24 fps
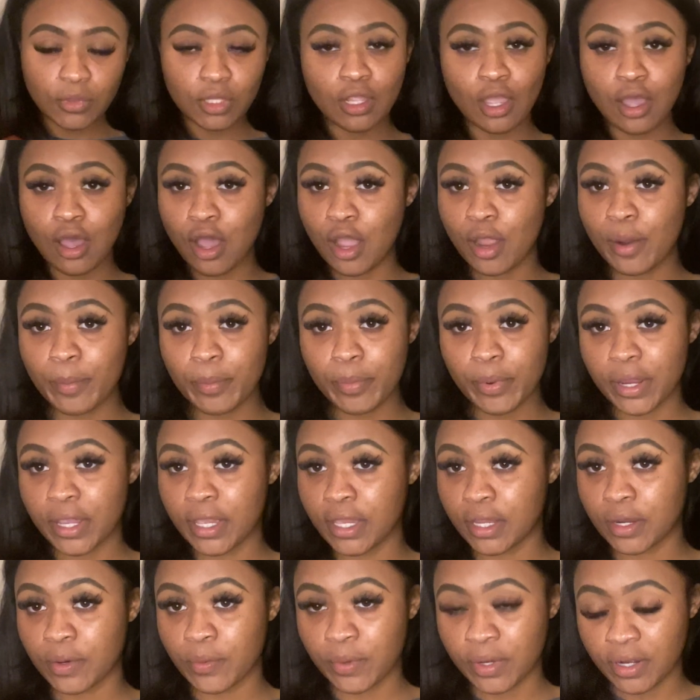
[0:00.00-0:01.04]

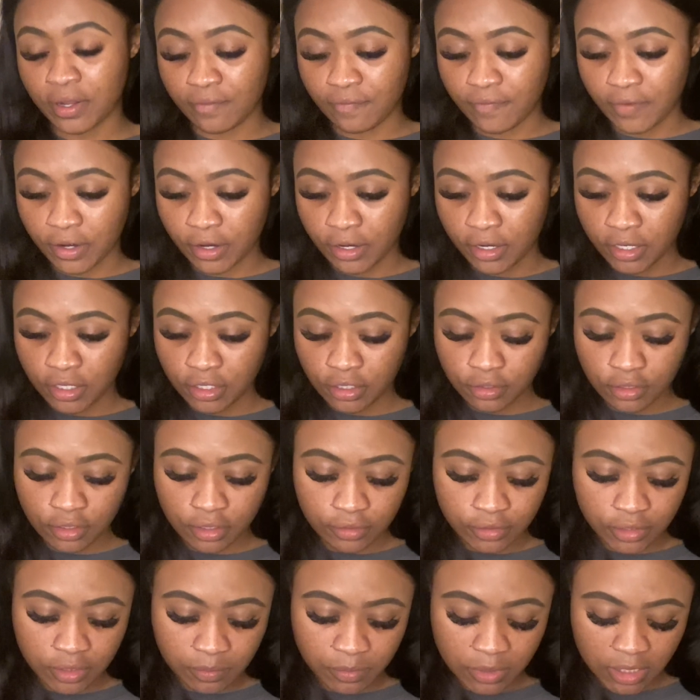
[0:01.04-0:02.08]
heartbreak or whatever, and you
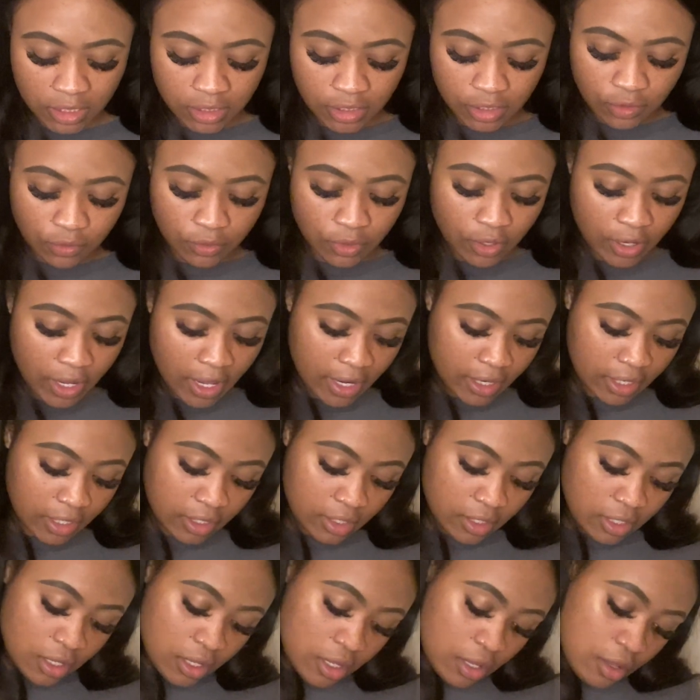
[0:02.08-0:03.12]
know, sometimes don't know how to
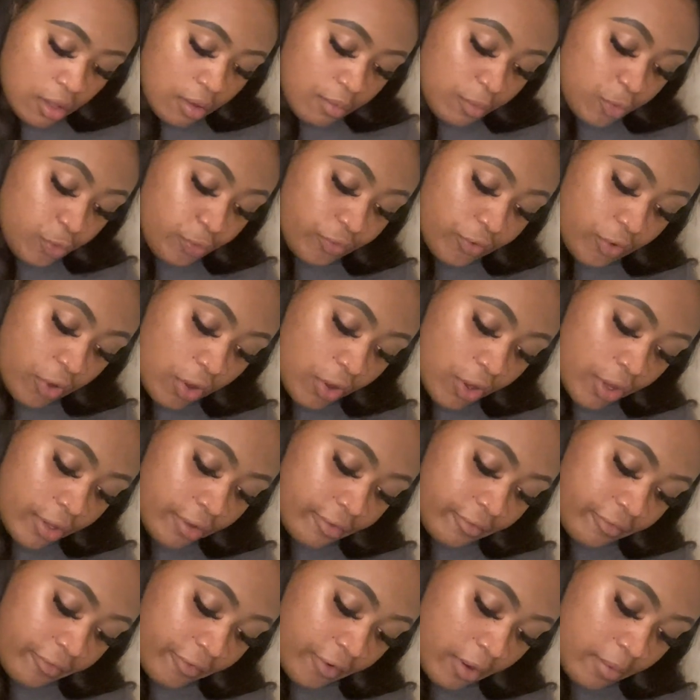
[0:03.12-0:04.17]
move
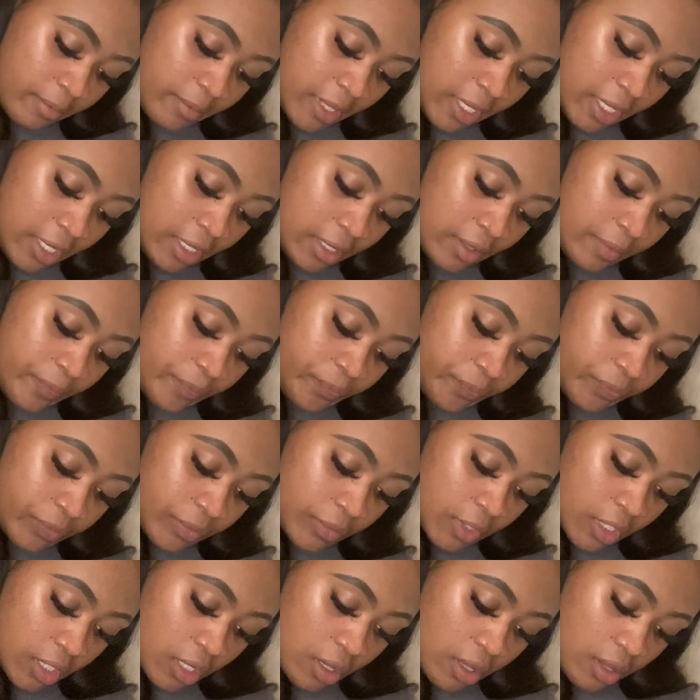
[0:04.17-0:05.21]
on from it.
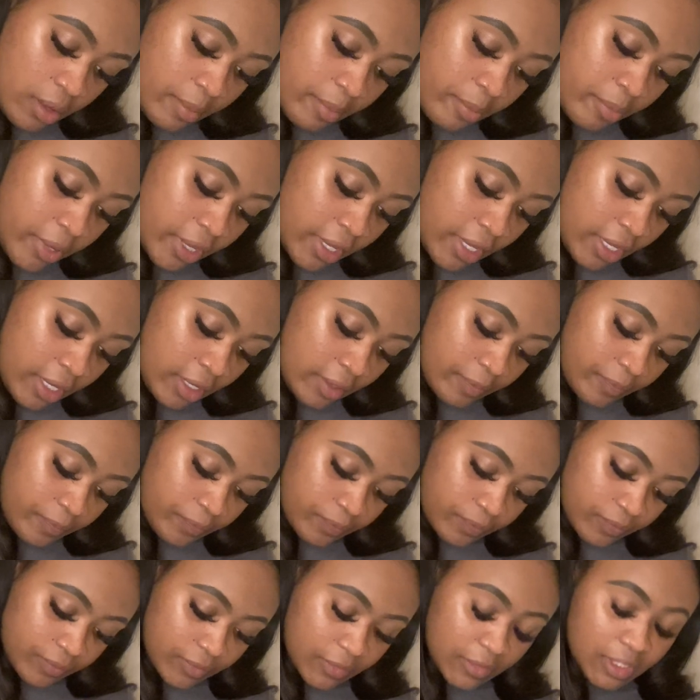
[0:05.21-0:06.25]
But
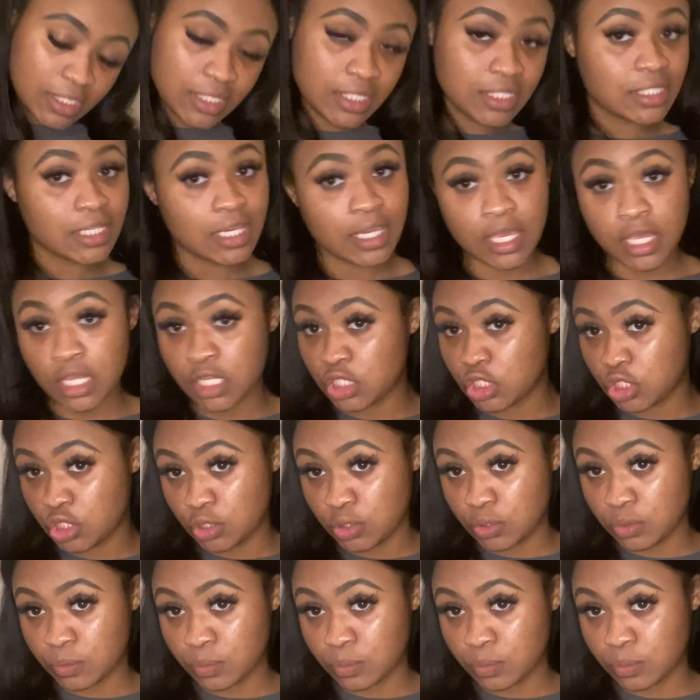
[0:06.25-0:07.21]
since I got you,